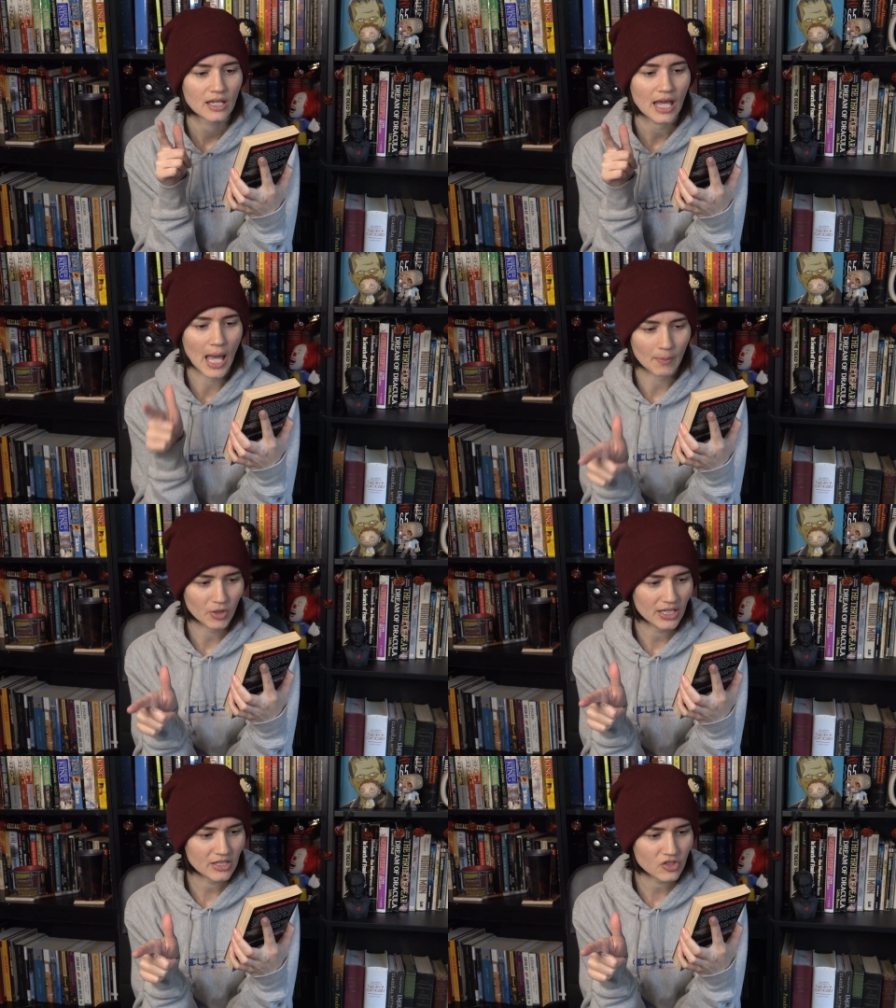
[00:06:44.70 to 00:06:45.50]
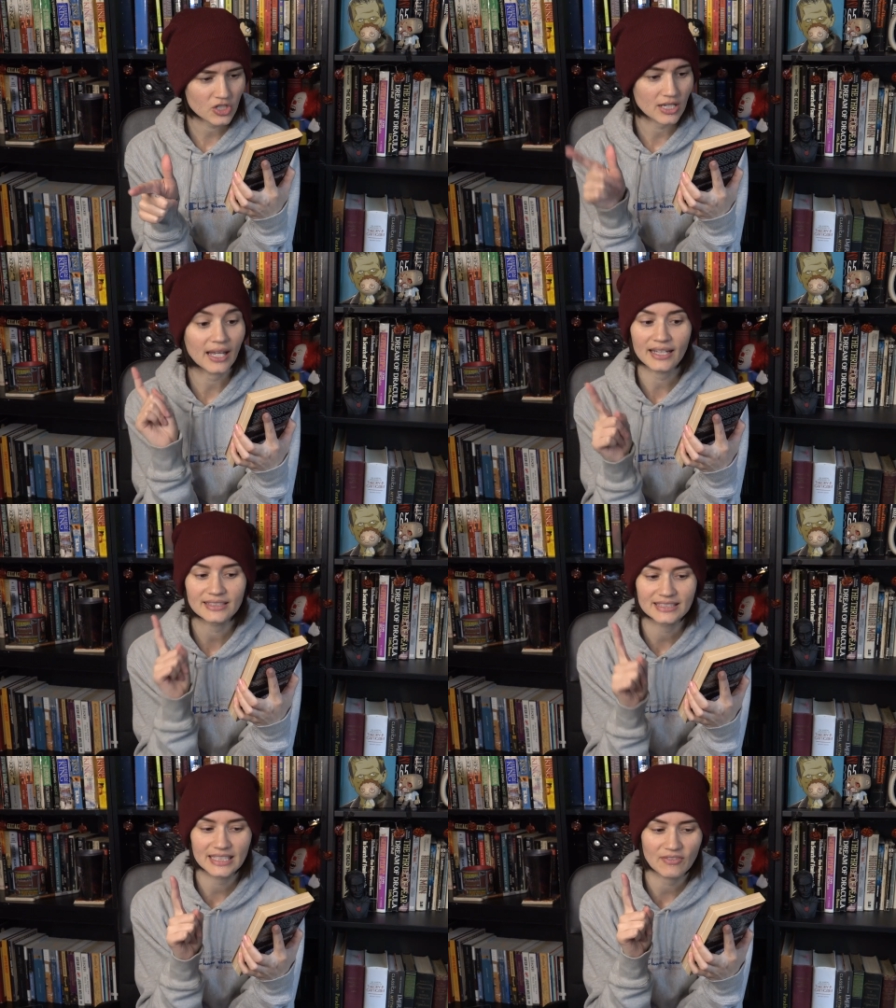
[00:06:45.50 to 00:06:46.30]
Emmerich
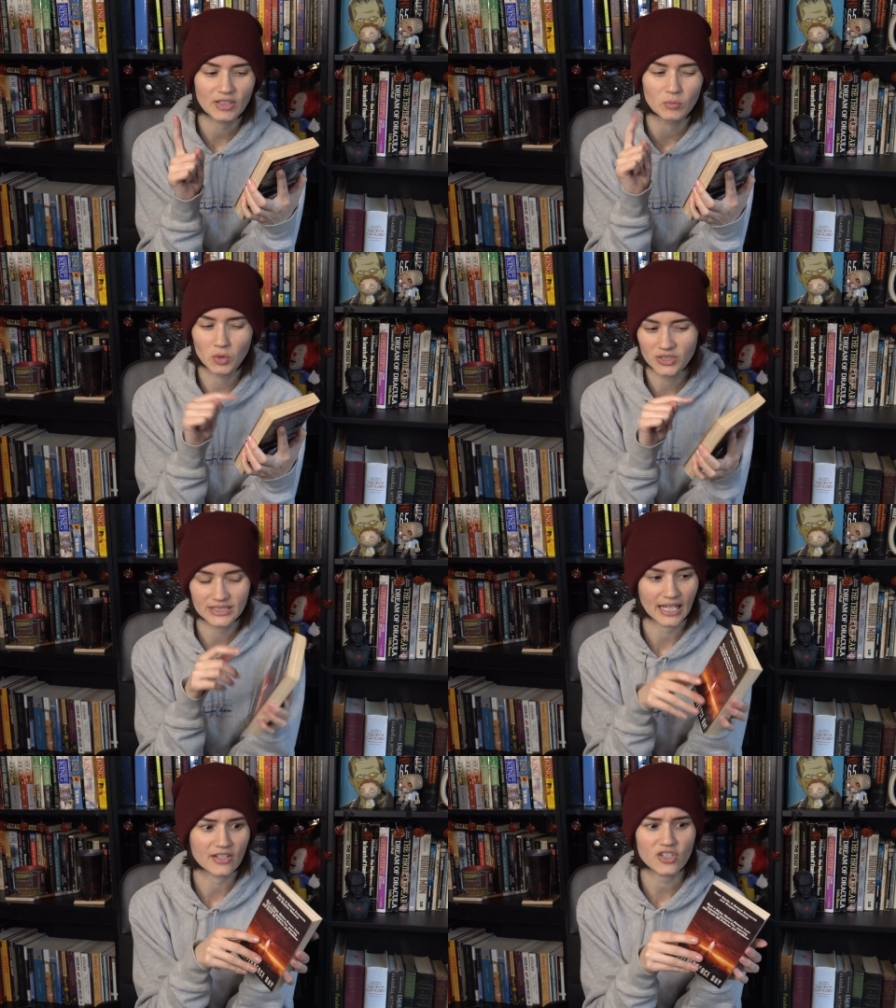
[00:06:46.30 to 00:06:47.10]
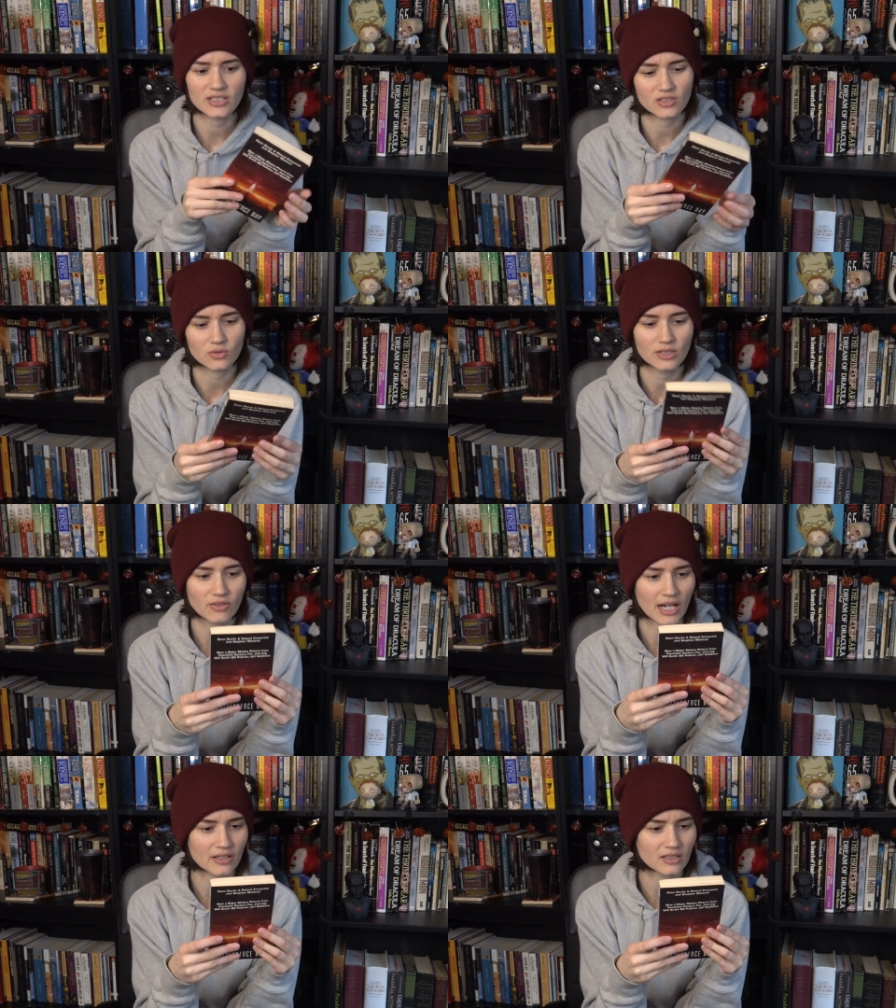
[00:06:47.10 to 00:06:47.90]
and Stephen Molstad. Geez, three
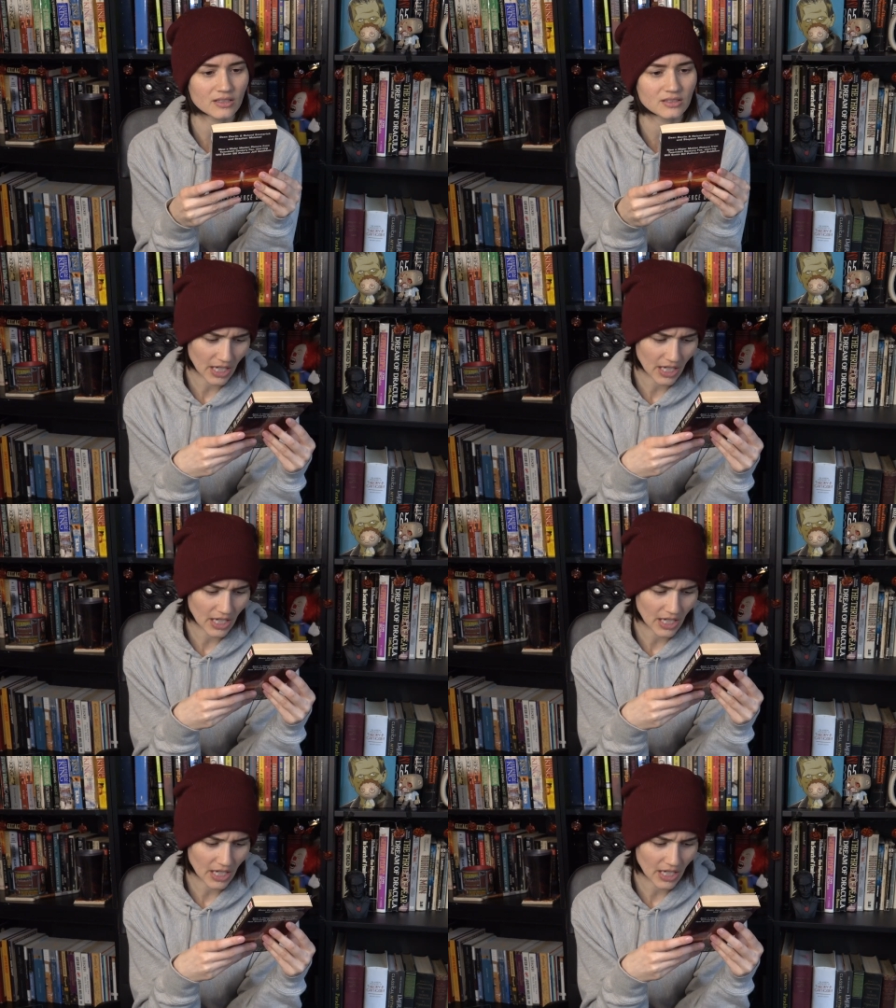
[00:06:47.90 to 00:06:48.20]
writers.